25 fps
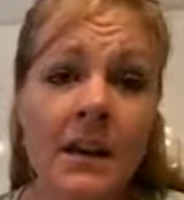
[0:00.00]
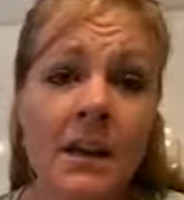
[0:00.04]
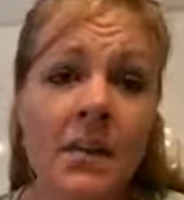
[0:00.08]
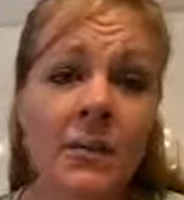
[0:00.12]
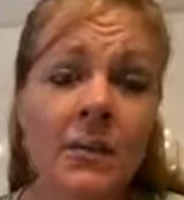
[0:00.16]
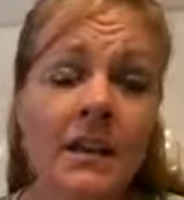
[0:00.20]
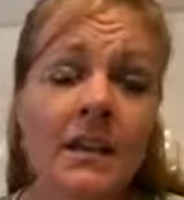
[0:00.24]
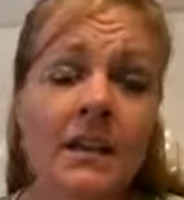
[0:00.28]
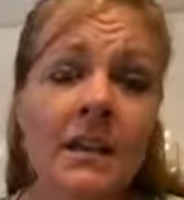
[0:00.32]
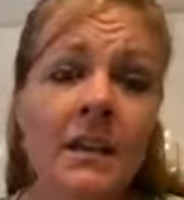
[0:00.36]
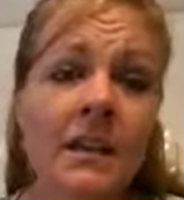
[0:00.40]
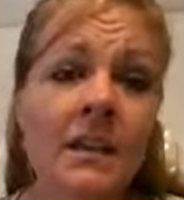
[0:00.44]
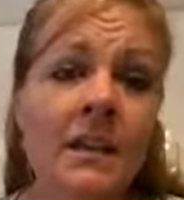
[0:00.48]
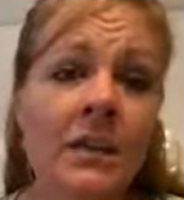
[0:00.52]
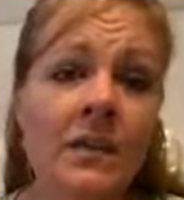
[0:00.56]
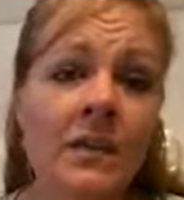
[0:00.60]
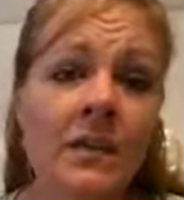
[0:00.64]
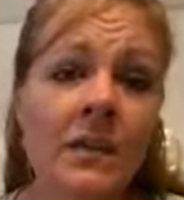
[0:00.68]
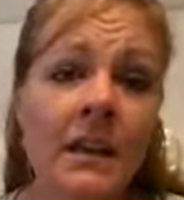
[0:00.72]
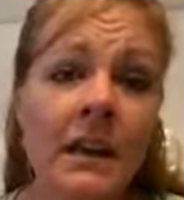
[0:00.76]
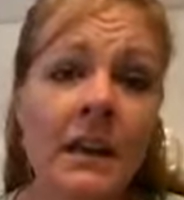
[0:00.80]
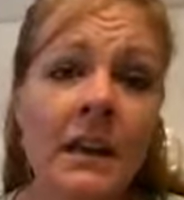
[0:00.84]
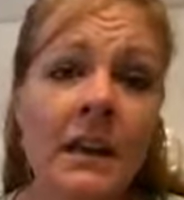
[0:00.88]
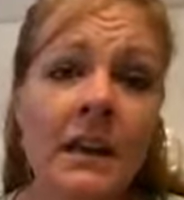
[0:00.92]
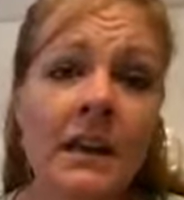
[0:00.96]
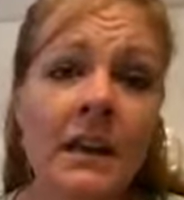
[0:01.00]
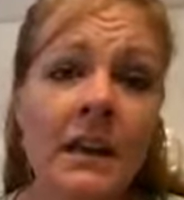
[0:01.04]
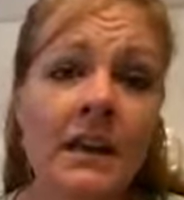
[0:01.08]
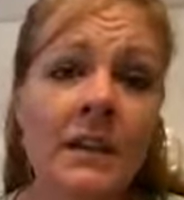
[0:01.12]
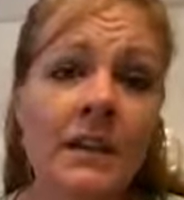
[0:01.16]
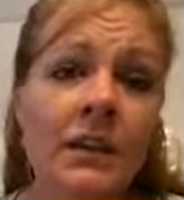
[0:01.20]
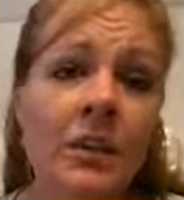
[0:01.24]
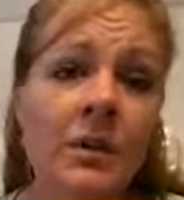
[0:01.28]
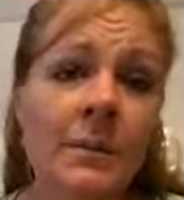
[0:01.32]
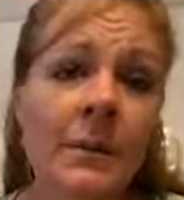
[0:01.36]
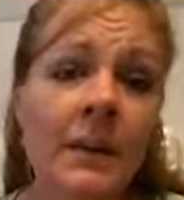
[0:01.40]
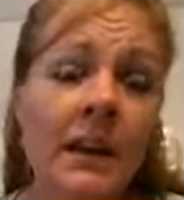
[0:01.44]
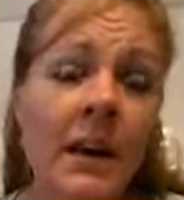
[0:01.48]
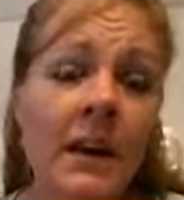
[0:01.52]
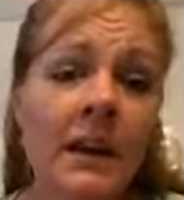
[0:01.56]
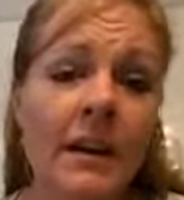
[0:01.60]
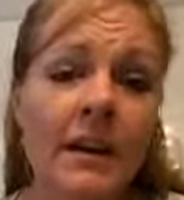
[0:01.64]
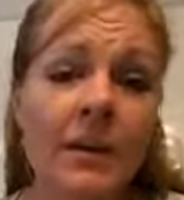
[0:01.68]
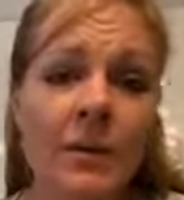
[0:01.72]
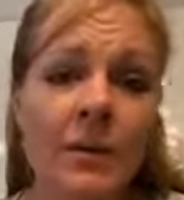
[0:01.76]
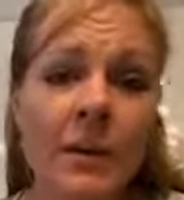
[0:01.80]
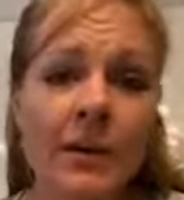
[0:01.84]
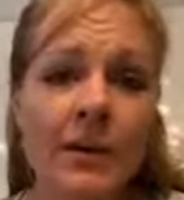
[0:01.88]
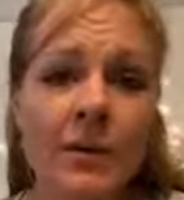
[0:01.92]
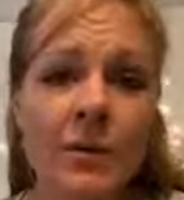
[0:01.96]
We see those in the
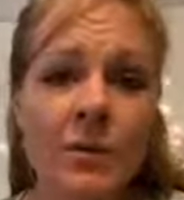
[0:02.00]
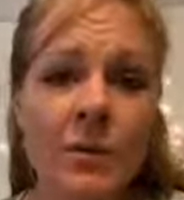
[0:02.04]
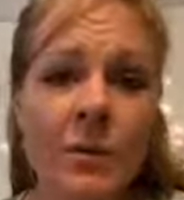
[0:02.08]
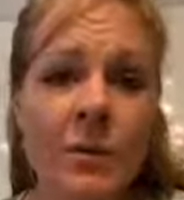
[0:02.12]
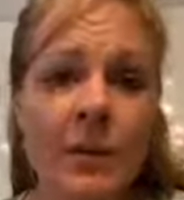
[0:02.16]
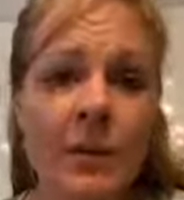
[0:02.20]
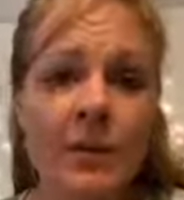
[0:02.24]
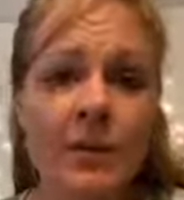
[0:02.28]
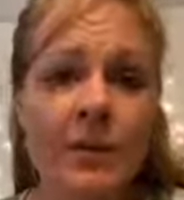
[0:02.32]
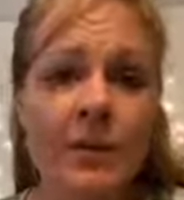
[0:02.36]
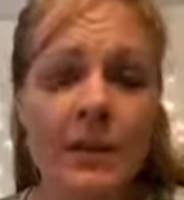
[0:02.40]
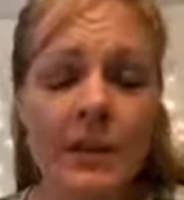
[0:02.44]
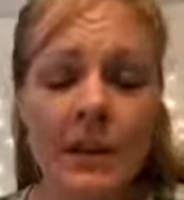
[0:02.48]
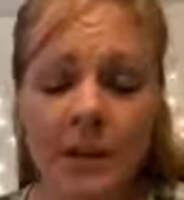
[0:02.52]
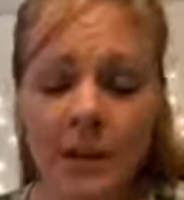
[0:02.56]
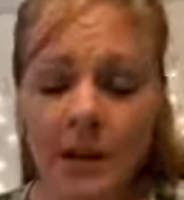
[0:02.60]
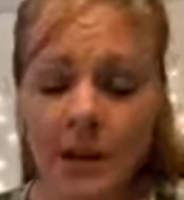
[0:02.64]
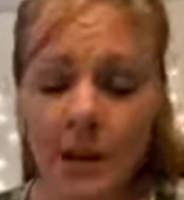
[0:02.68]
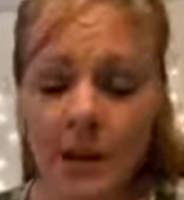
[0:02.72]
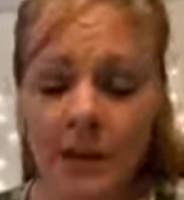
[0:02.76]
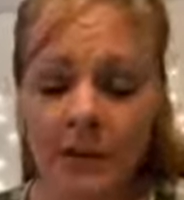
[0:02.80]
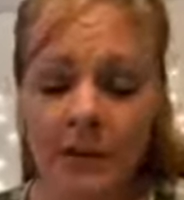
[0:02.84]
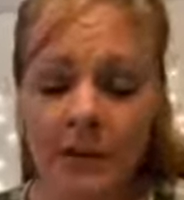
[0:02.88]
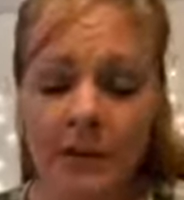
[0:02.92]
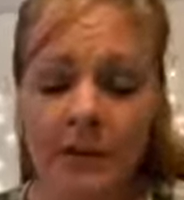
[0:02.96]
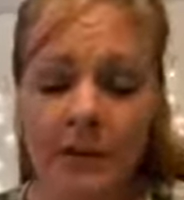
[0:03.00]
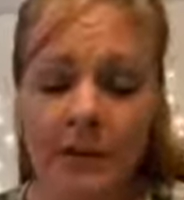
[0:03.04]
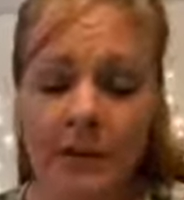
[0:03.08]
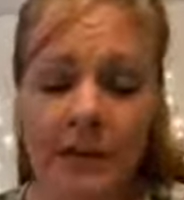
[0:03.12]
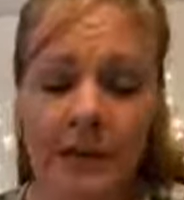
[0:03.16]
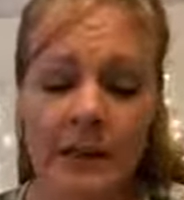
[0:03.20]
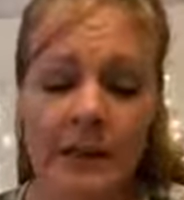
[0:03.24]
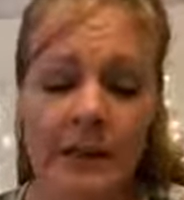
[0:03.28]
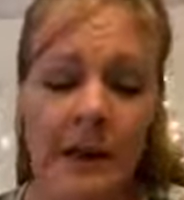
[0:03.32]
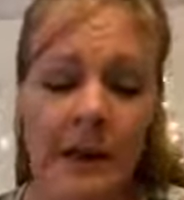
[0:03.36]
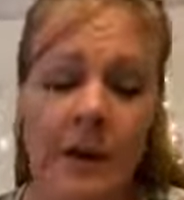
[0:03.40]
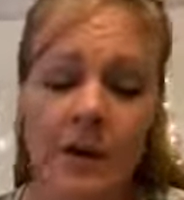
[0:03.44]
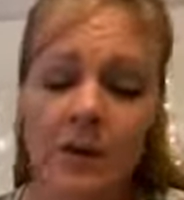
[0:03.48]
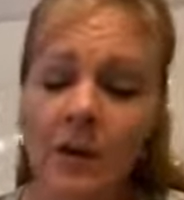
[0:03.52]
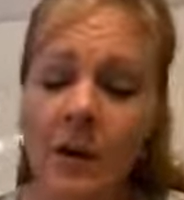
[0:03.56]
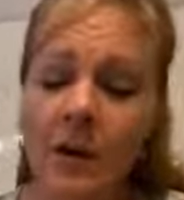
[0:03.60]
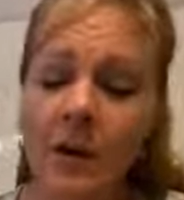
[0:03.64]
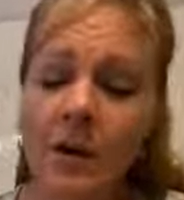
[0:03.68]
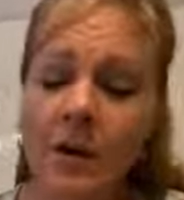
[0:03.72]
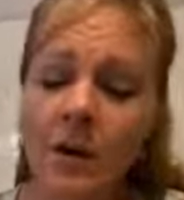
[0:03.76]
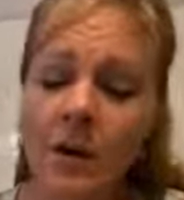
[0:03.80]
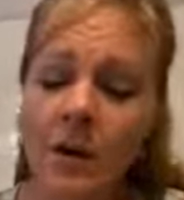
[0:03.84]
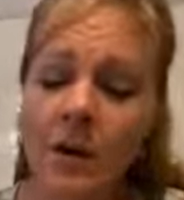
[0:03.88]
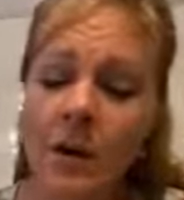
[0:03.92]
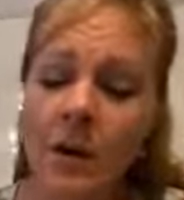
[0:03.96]
Illuminati rituals and everything like that.
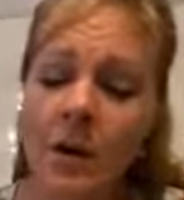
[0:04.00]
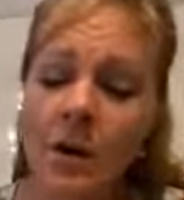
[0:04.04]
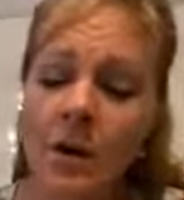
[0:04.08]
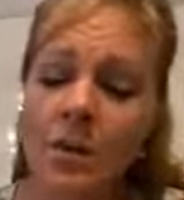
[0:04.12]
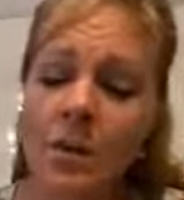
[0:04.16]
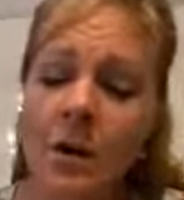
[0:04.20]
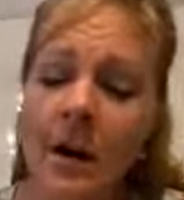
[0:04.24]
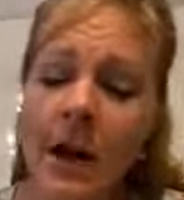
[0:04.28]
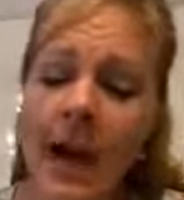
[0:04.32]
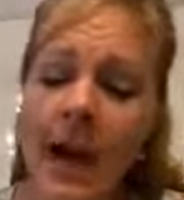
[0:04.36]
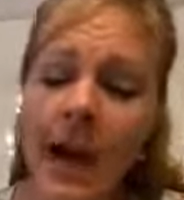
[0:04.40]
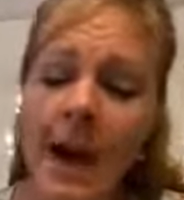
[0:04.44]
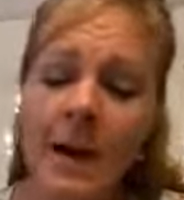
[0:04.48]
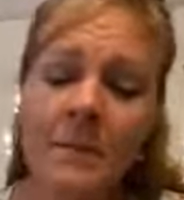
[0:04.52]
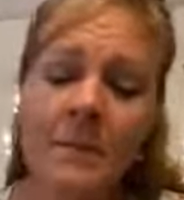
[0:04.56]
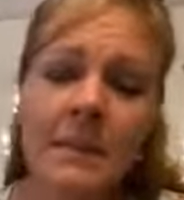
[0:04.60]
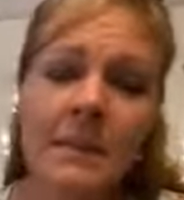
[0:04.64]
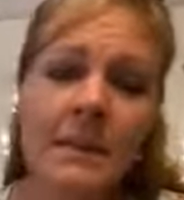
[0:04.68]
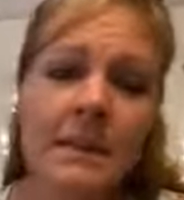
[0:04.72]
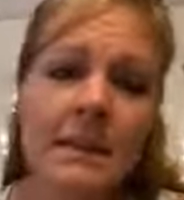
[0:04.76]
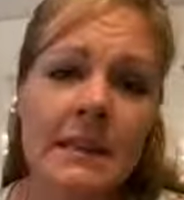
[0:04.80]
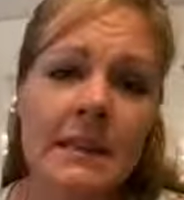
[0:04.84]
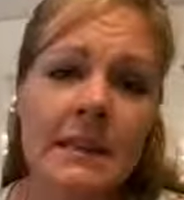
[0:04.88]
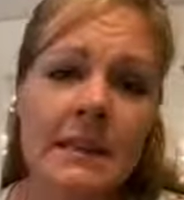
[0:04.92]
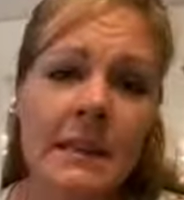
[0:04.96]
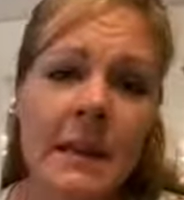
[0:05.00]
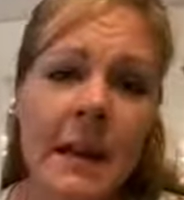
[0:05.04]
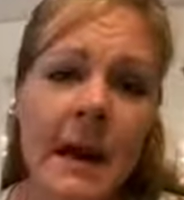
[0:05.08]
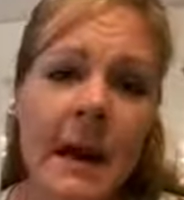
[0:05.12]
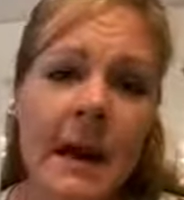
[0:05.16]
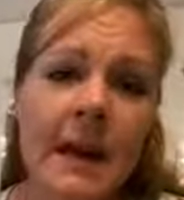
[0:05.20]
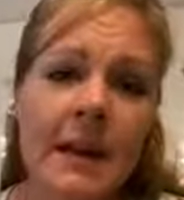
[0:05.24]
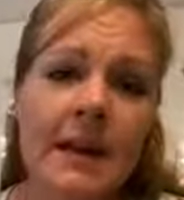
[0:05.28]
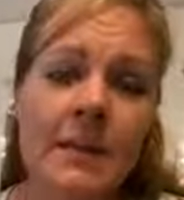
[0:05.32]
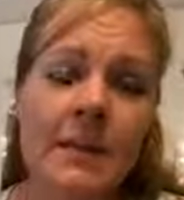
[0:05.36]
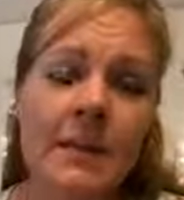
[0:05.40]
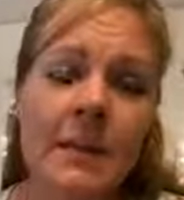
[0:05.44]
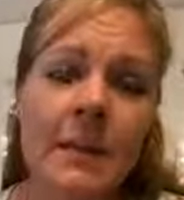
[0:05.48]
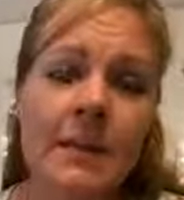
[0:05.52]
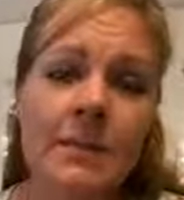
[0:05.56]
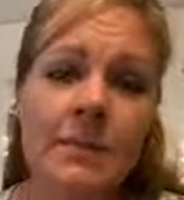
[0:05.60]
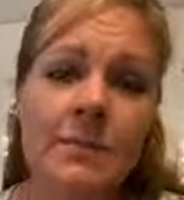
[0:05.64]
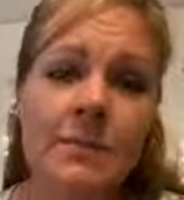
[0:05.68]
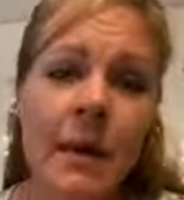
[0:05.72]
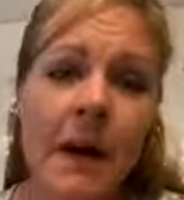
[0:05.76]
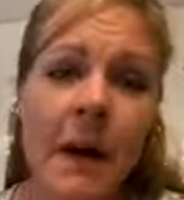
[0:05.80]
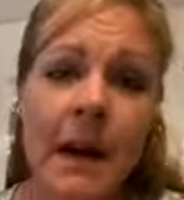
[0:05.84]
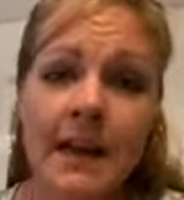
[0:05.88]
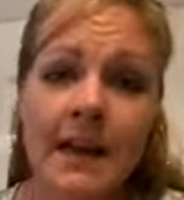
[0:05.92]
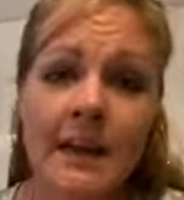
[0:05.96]
Well, what happens is that these
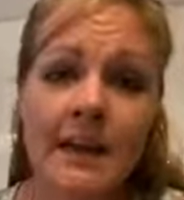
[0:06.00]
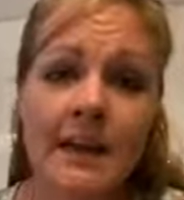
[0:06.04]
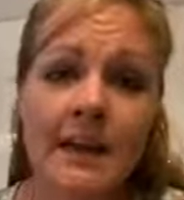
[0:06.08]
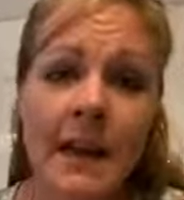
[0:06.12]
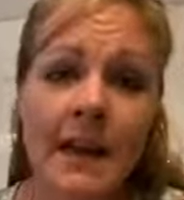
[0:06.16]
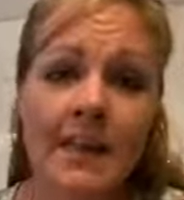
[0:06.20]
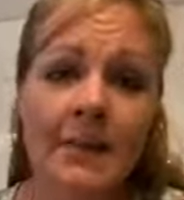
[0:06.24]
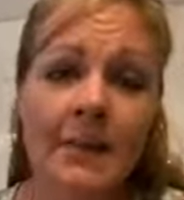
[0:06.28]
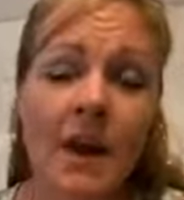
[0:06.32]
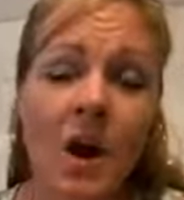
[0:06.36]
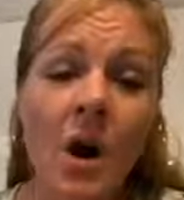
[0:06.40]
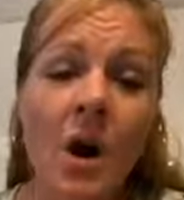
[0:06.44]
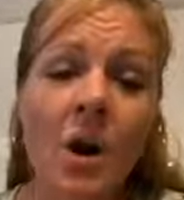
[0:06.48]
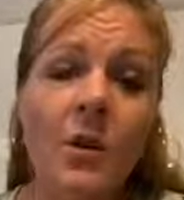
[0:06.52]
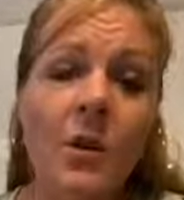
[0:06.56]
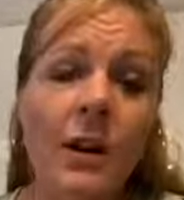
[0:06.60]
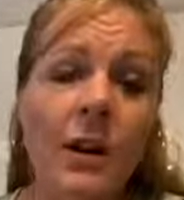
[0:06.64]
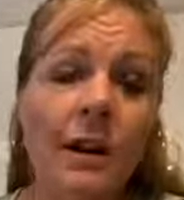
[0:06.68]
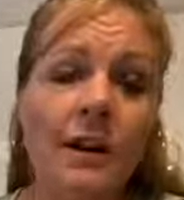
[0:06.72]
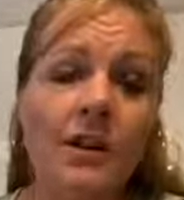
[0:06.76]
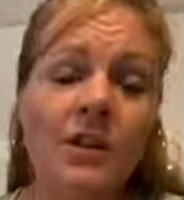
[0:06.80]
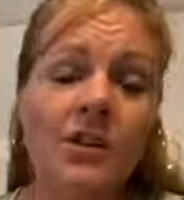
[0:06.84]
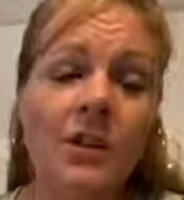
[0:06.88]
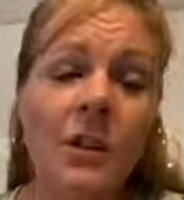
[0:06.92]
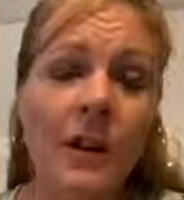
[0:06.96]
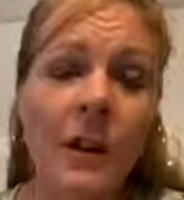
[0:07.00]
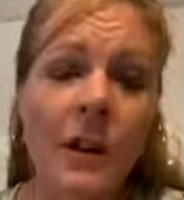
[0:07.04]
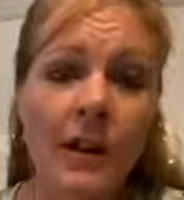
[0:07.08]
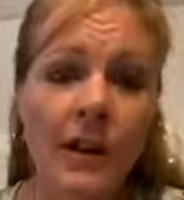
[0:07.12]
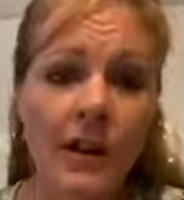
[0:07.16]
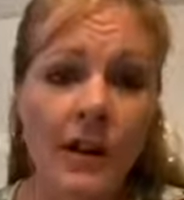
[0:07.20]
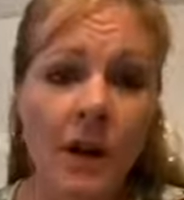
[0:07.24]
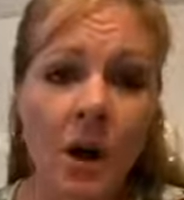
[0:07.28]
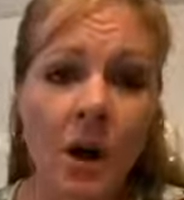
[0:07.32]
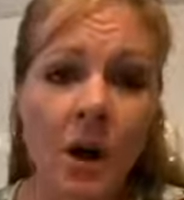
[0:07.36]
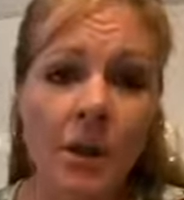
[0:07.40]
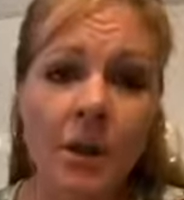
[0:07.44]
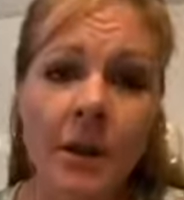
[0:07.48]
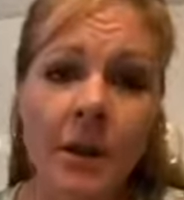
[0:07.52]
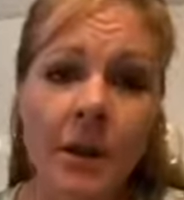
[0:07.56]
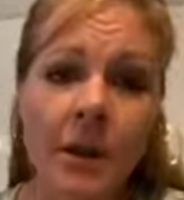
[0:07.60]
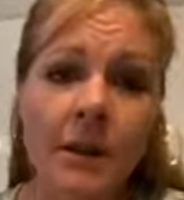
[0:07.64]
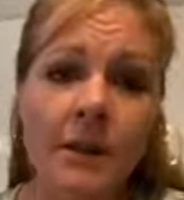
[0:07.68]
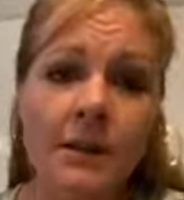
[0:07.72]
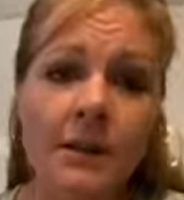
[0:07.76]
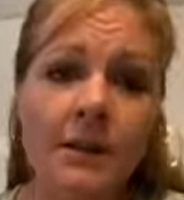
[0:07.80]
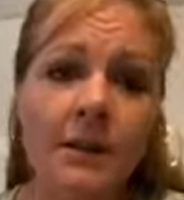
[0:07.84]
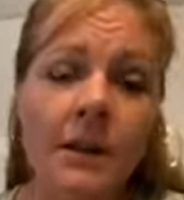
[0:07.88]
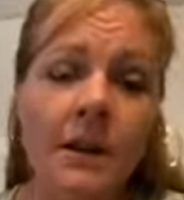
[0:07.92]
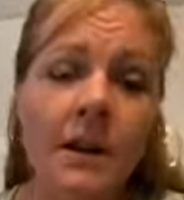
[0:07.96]
bodies have coding, genetic
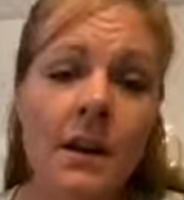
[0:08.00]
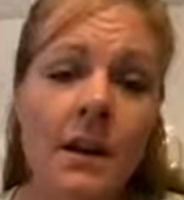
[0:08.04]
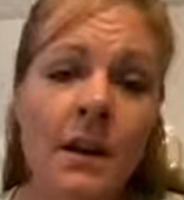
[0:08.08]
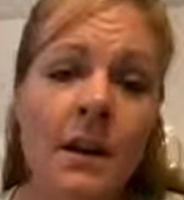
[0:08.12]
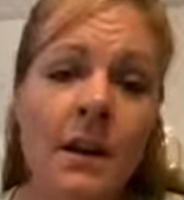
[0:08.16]
codings.